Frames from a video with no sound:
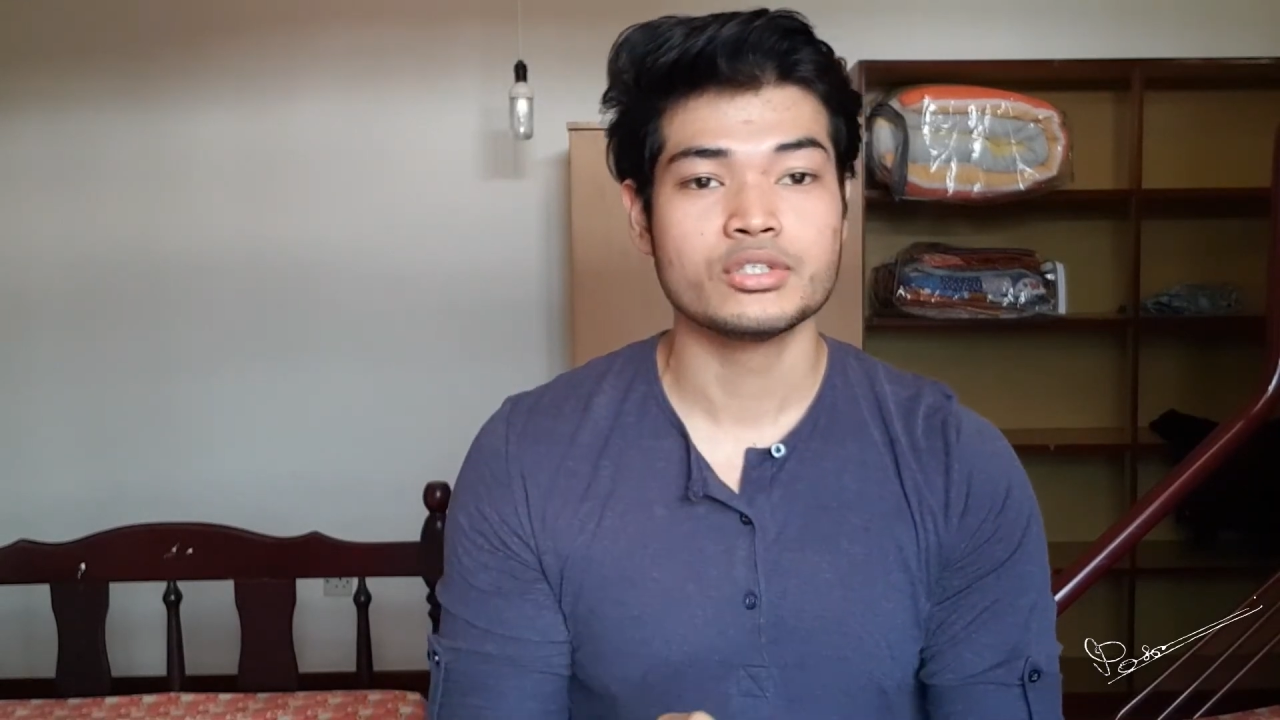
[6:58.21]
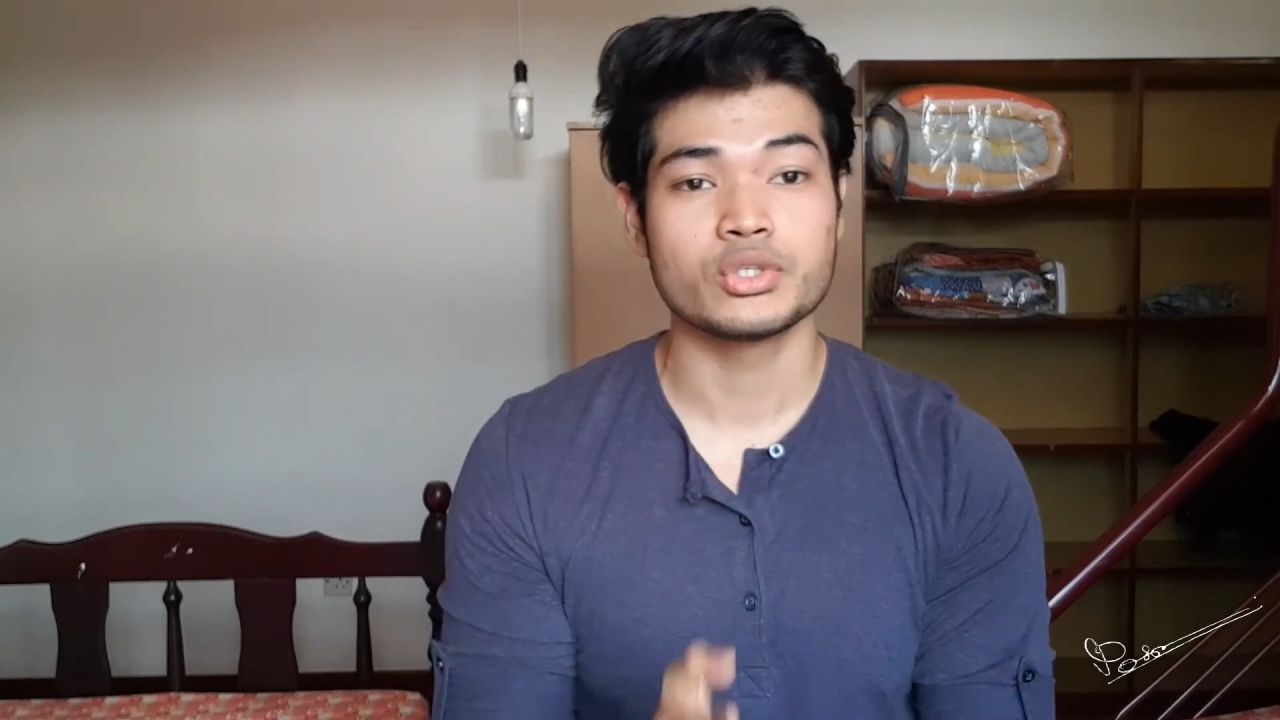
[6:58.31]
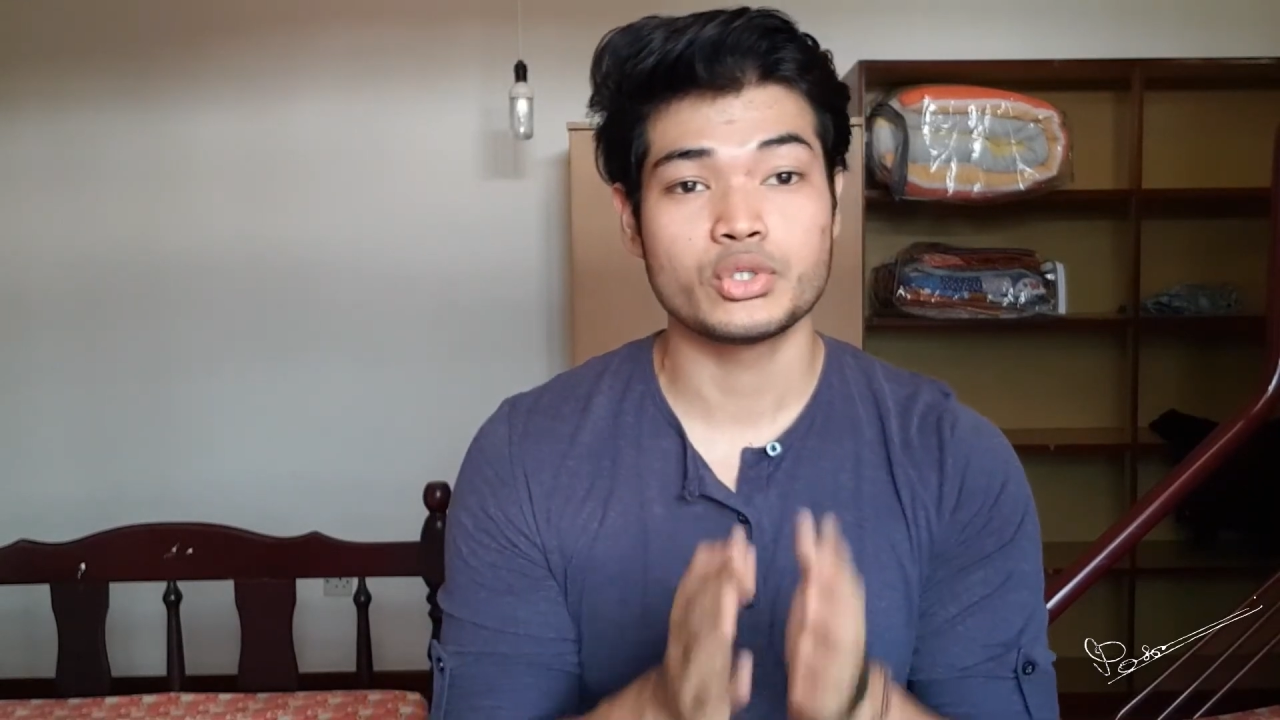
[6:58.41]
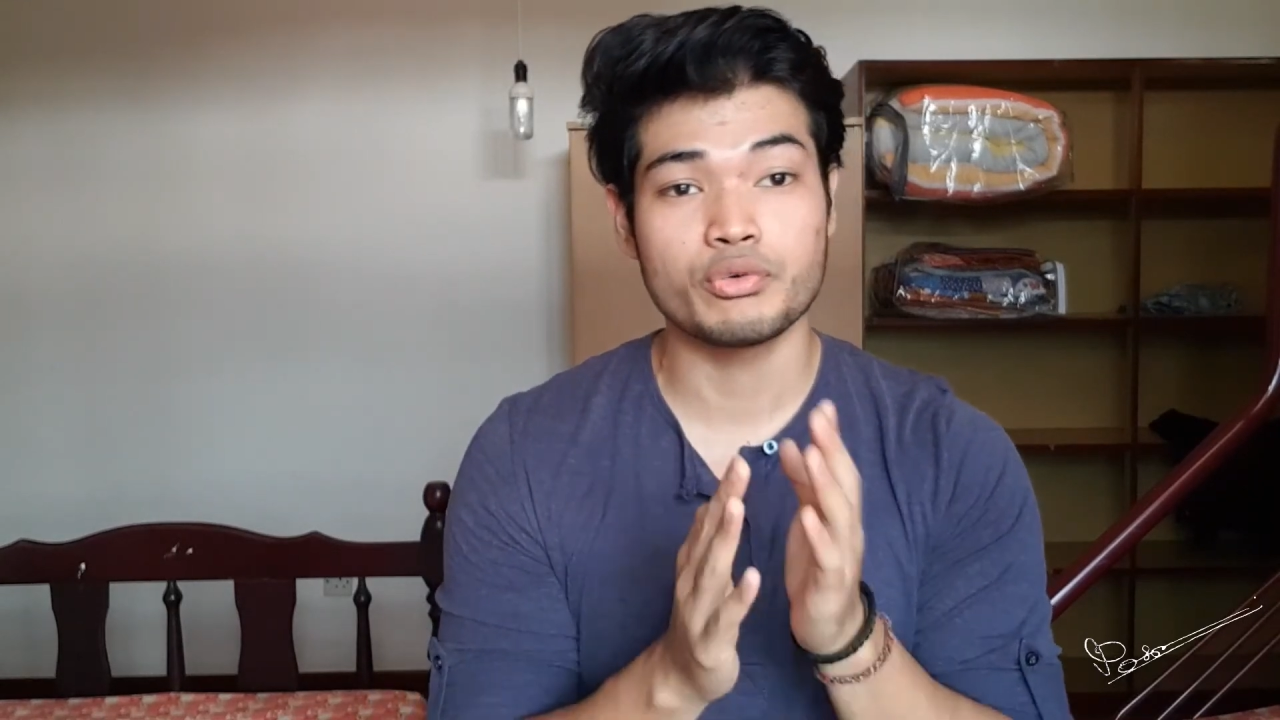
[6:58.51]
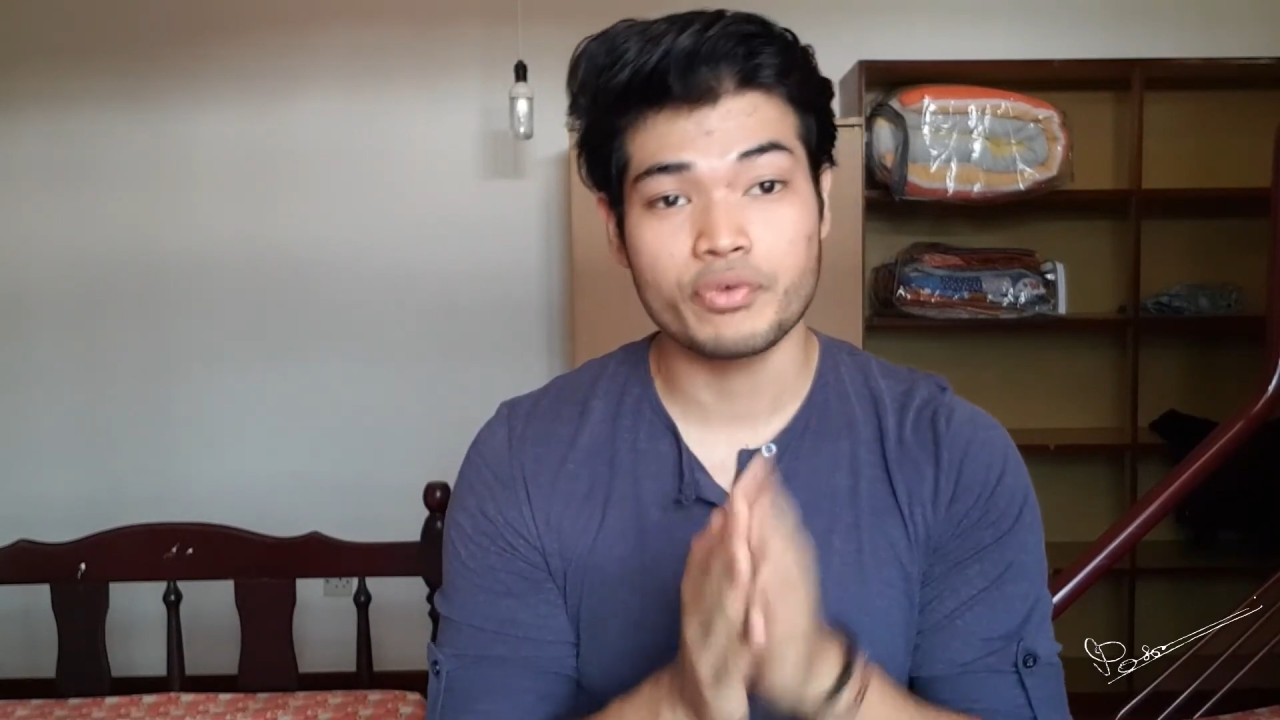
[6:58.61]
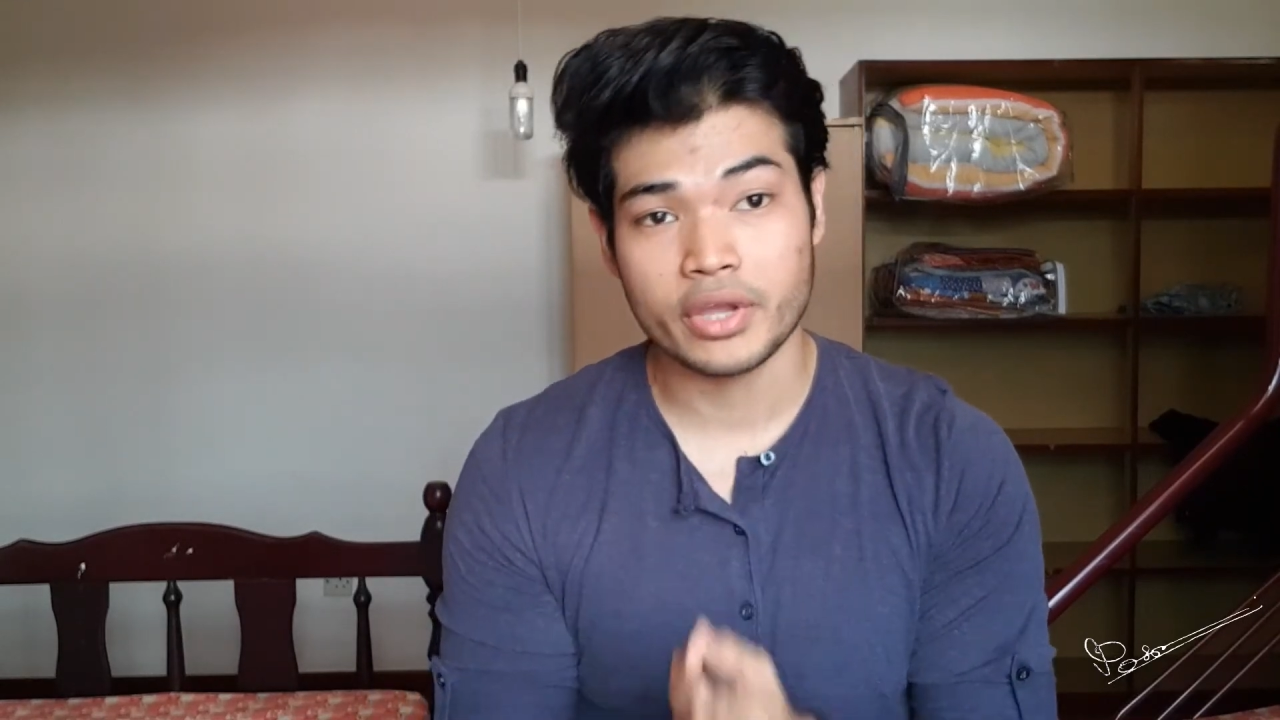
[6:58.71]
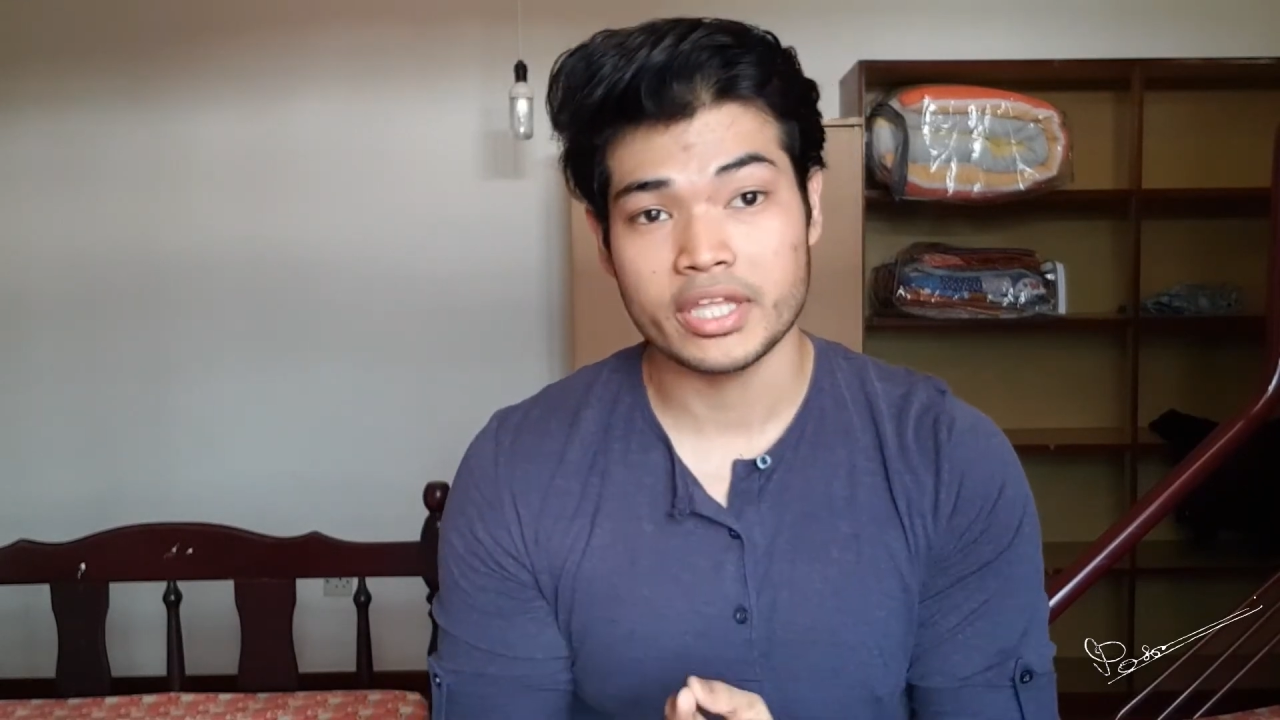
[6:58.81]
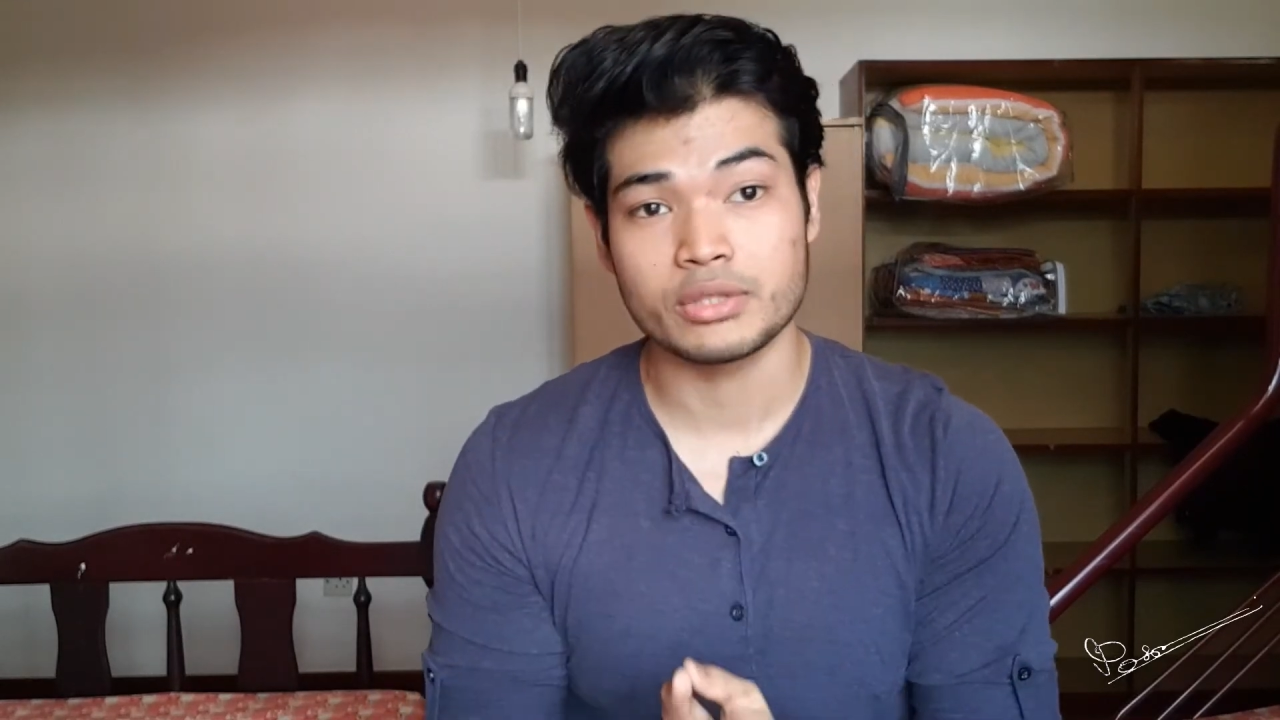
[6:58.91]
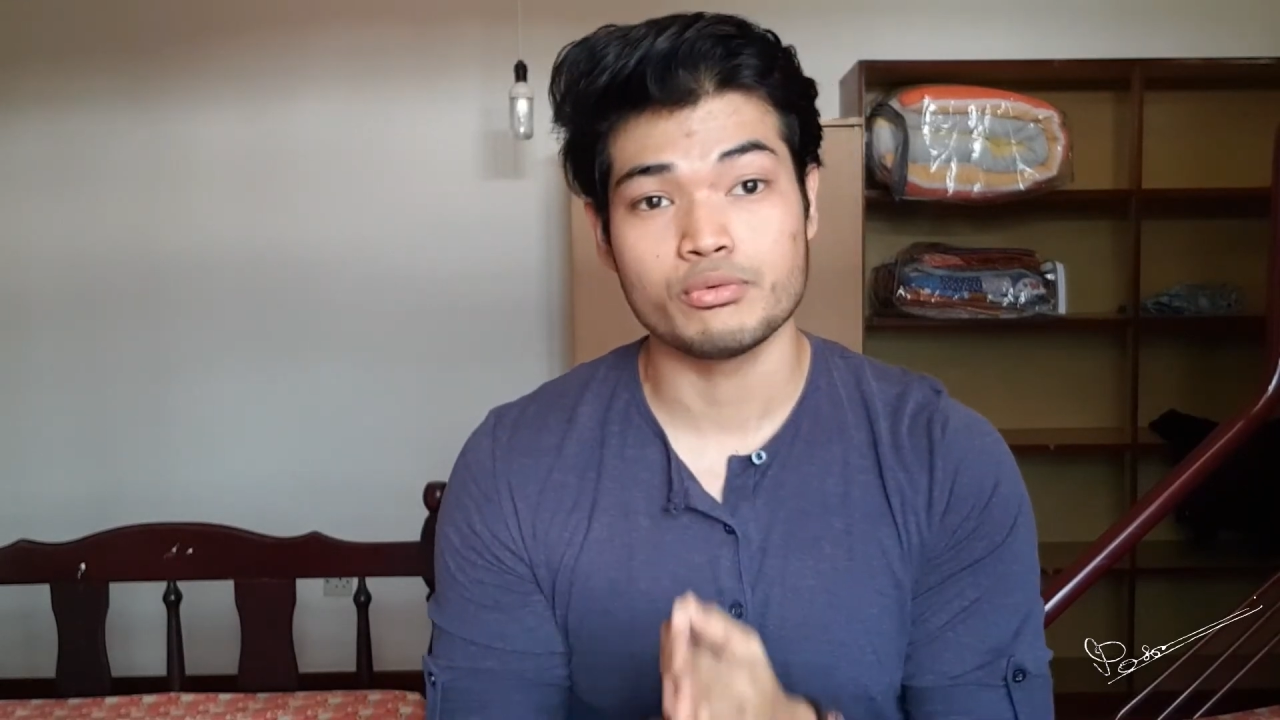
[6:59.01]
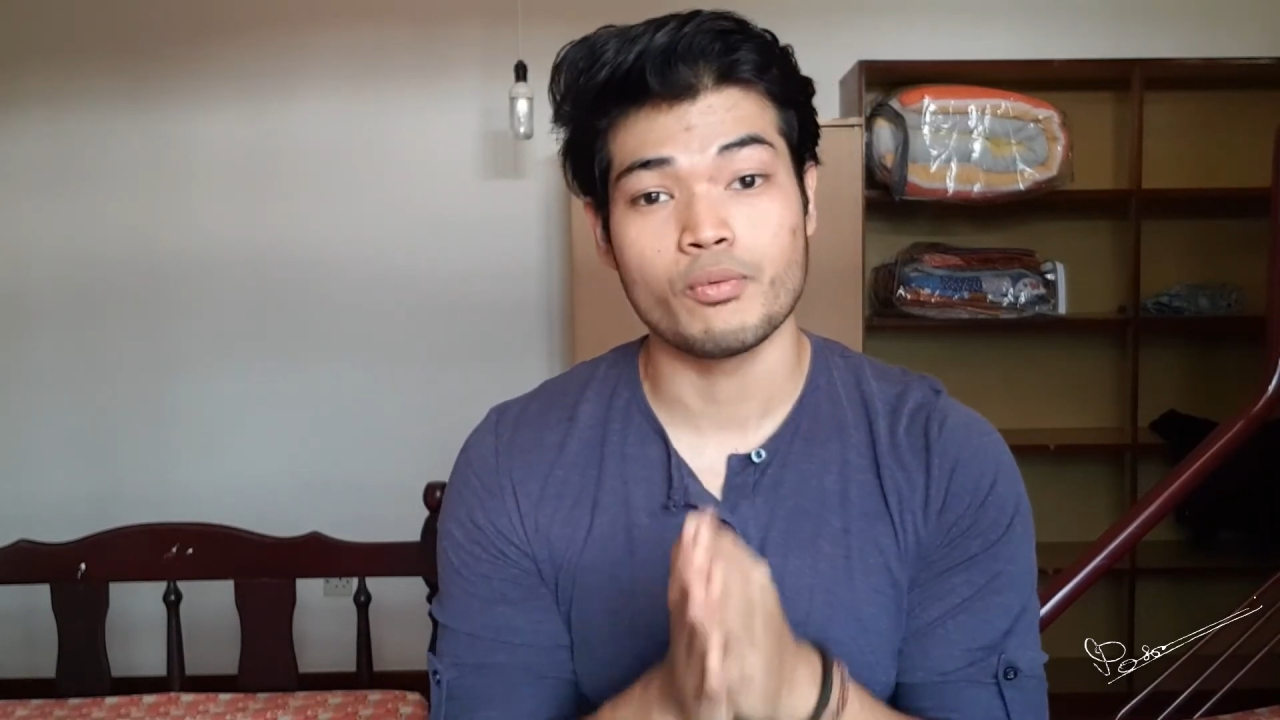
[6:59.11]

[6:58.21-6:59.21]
So don't forget to